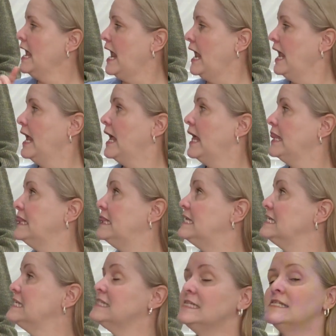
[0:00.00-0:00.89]
And
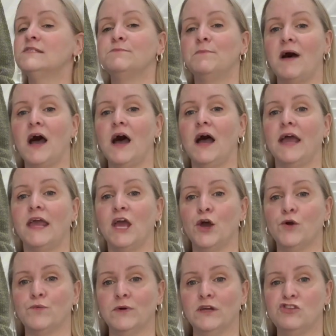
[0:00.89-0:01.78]
this is my
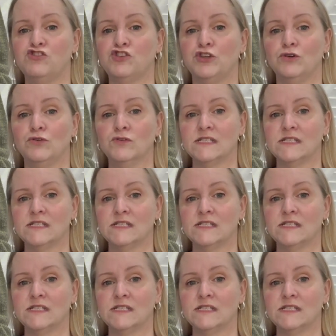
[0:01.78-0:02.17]
original